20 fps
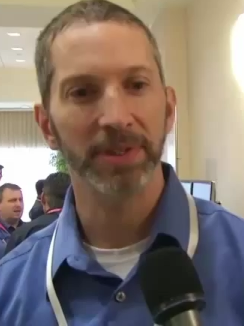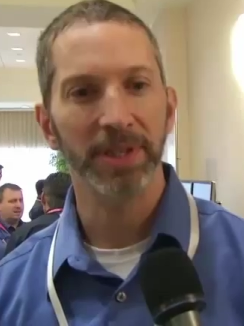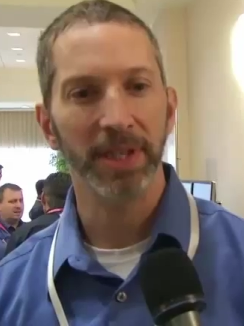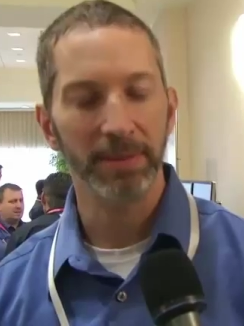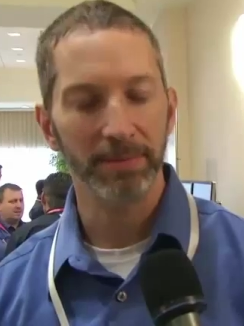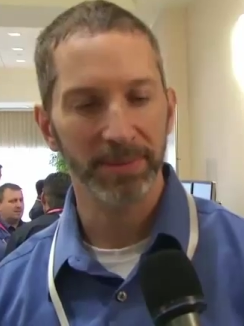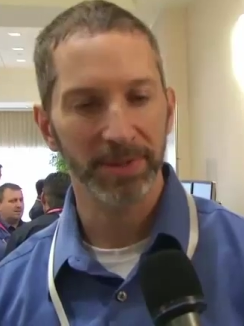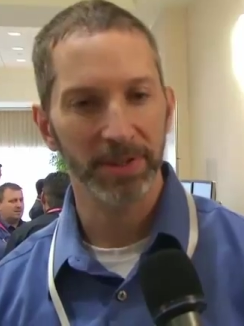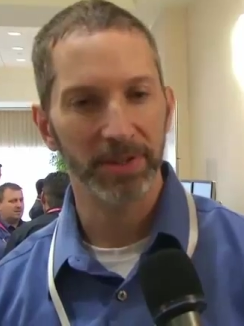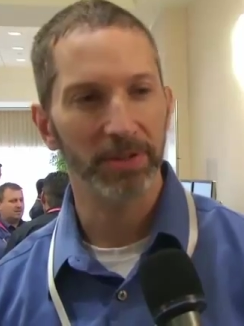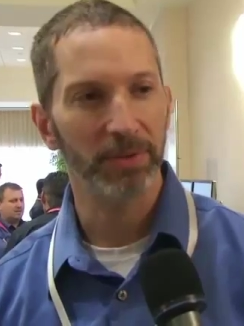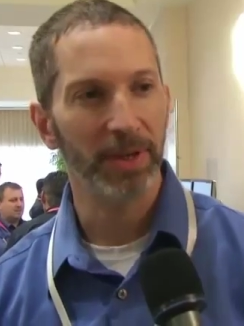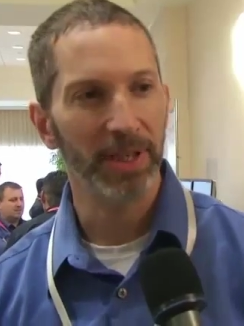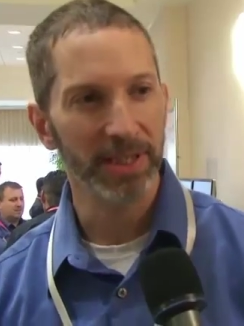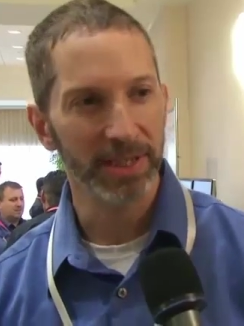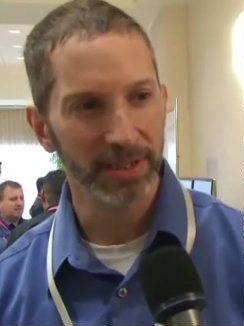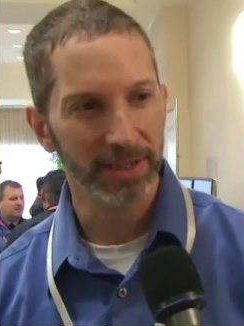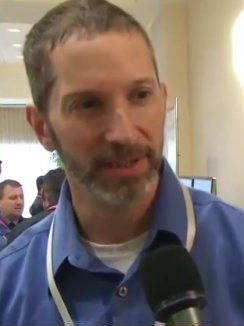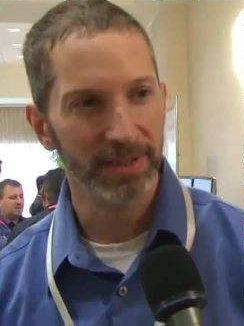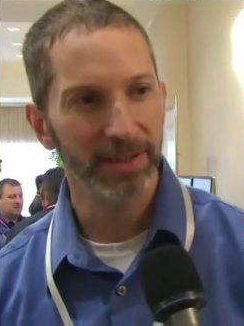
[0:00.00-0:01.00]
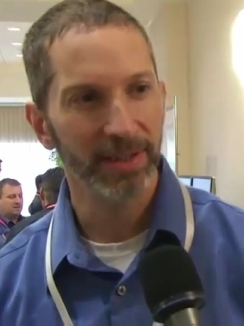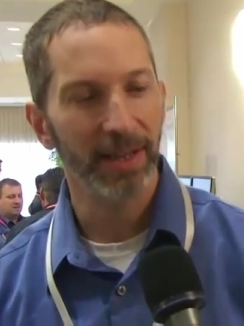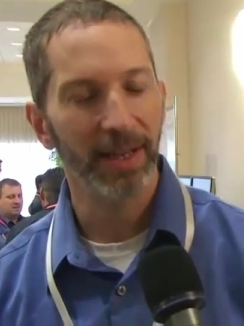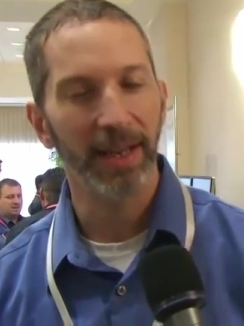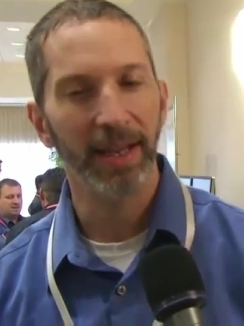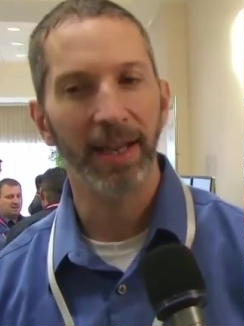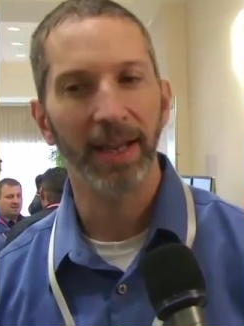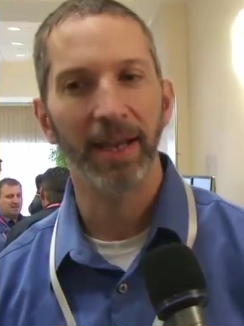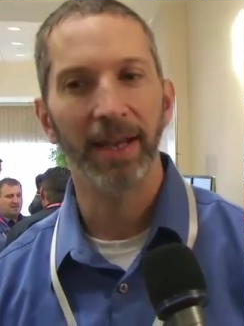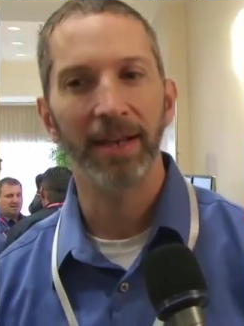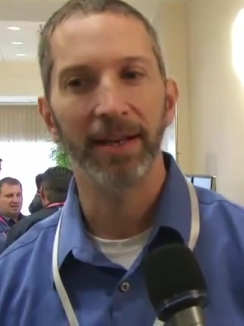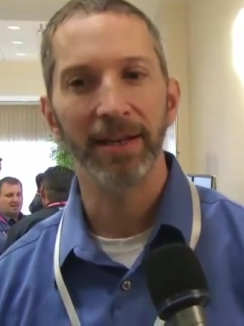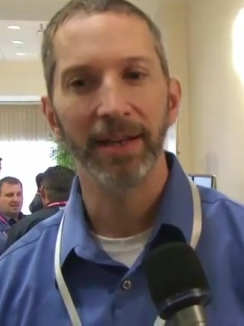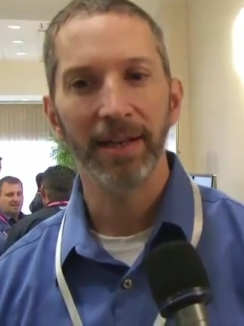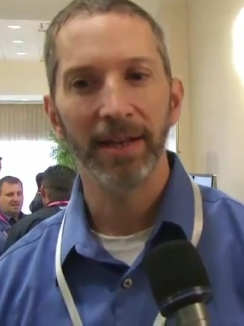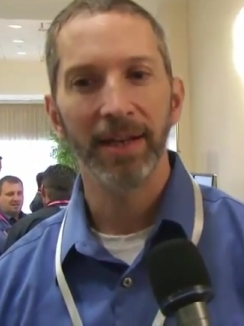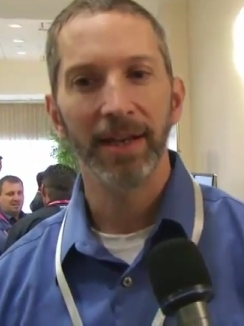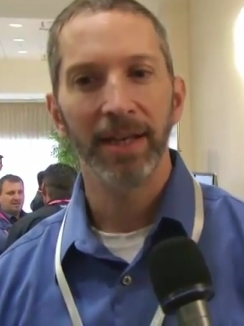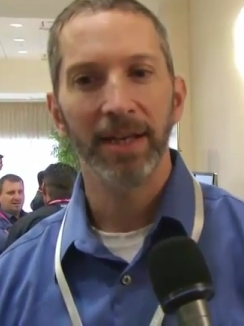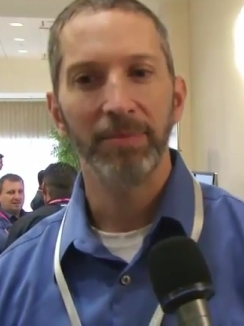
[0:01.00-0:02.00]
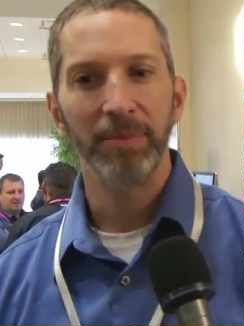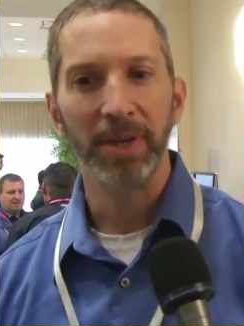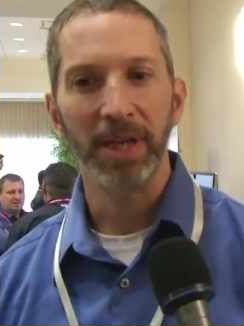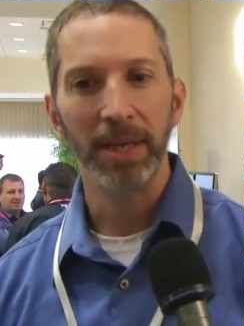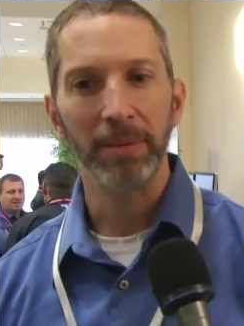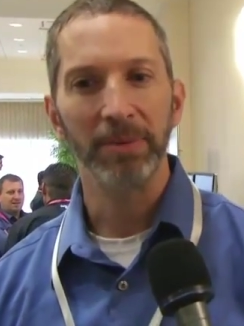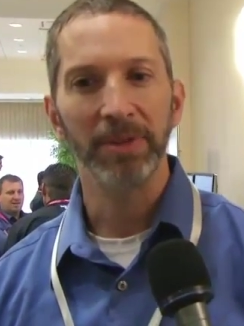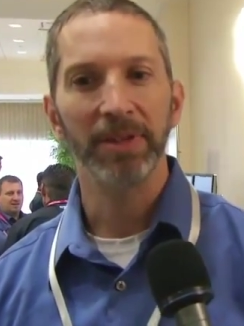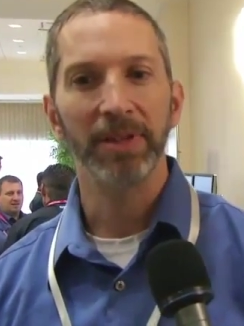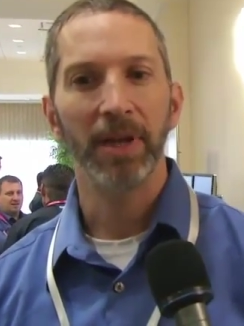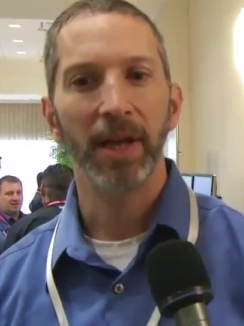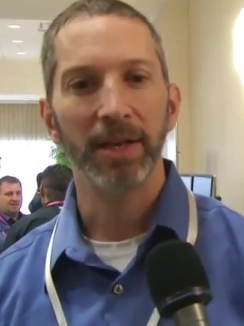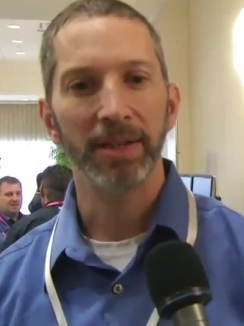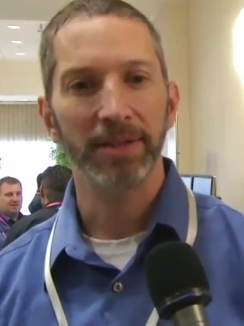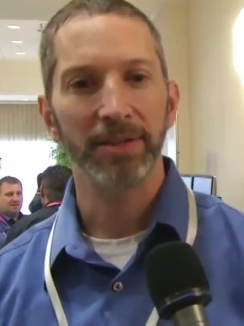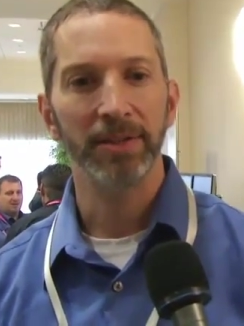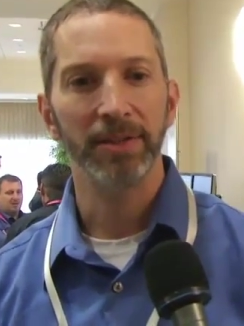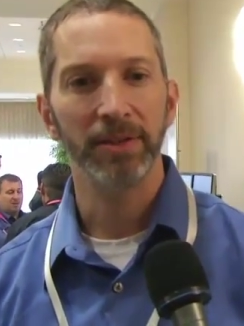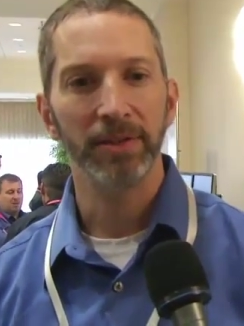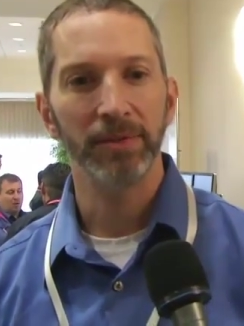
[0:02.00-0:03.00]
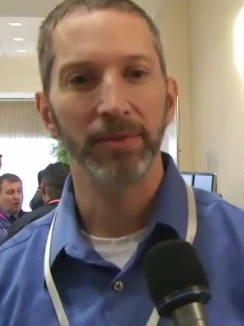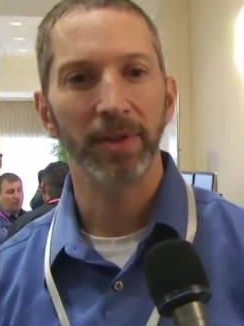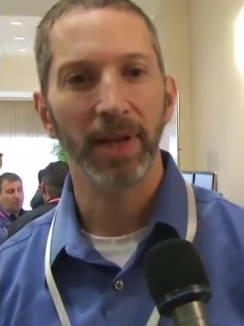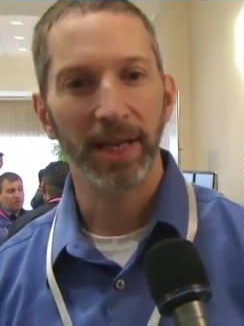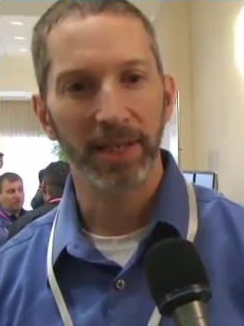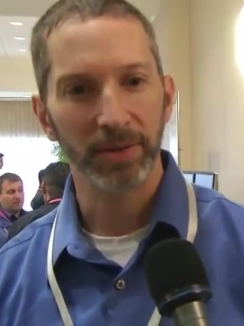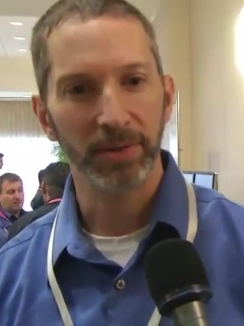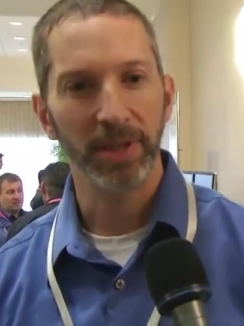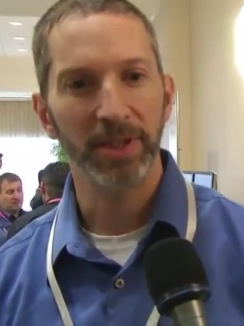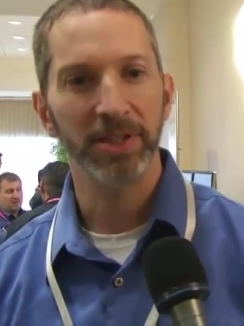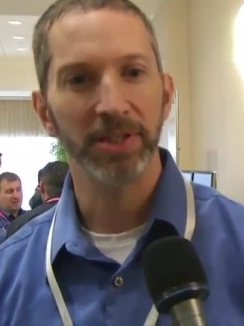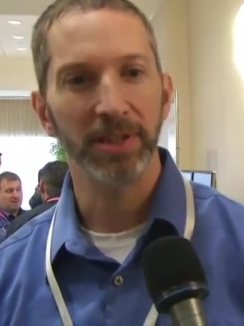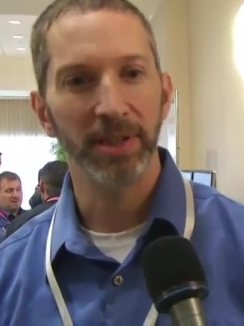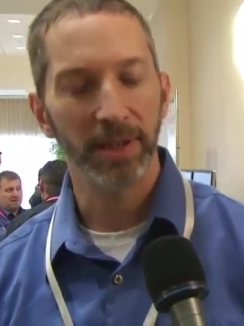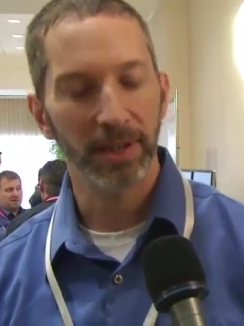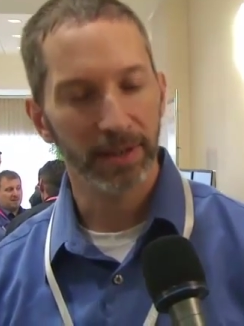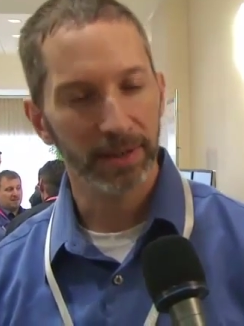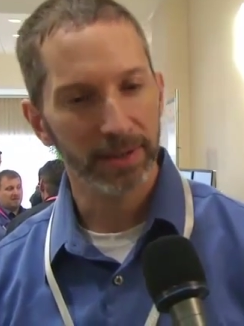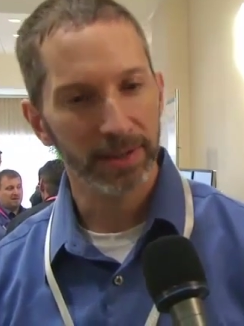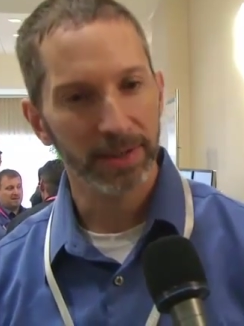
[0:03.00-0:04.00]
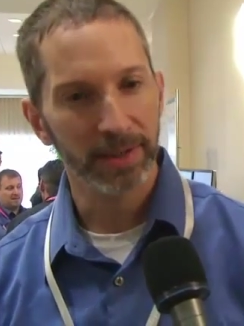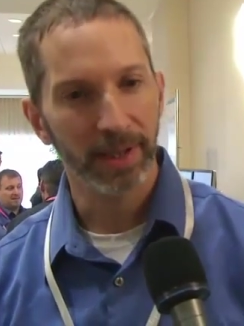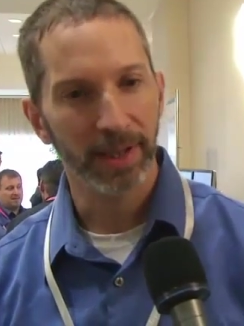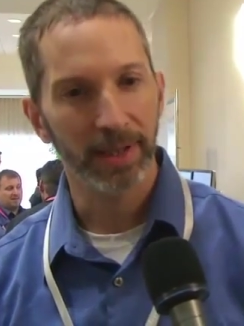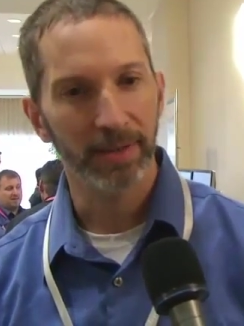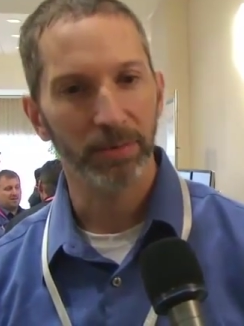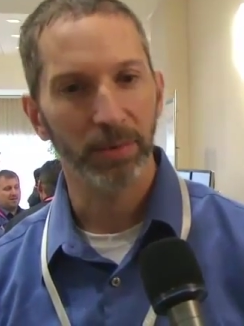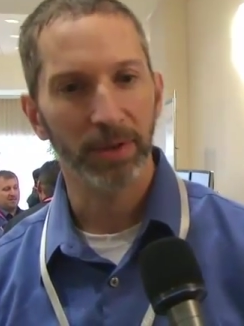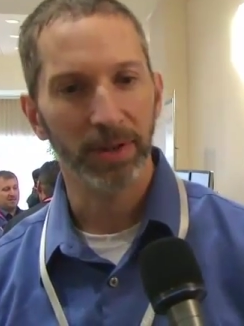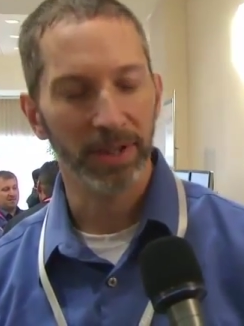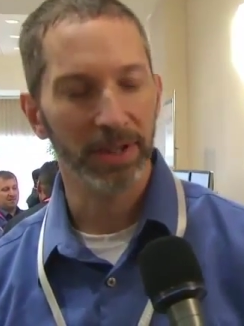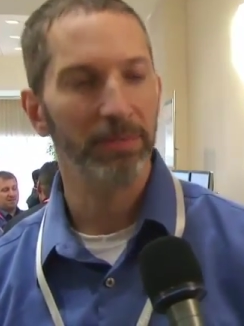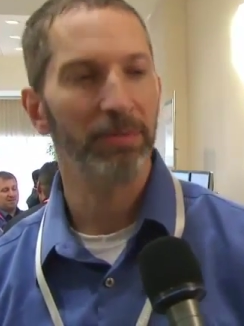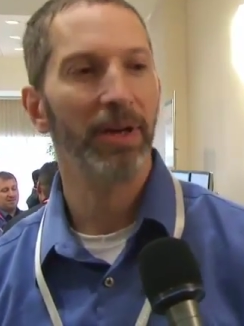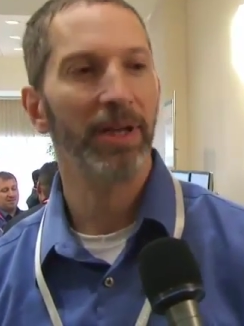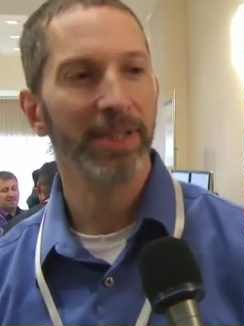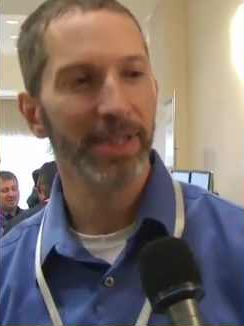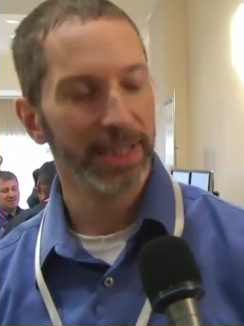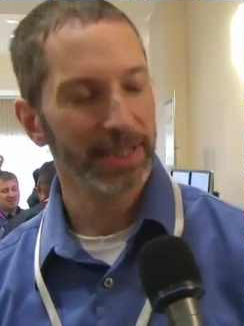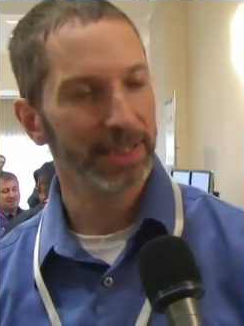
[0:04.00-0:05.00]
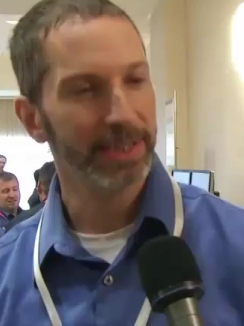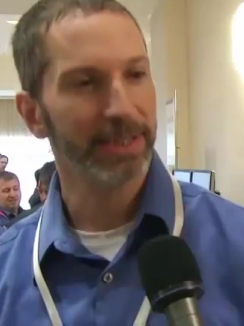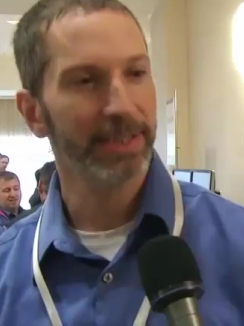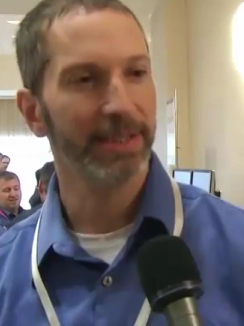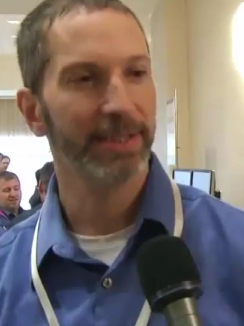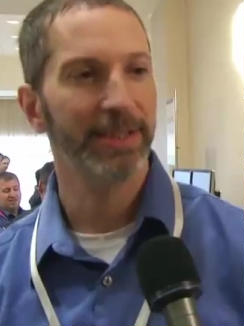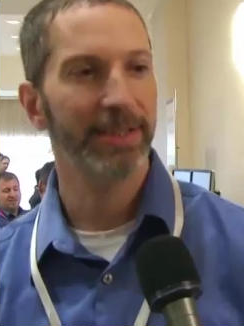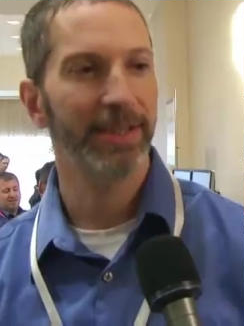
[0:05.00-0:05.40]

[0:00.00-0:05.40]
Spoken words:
same situation, and being able to talk to the actual engineers that work on the projects.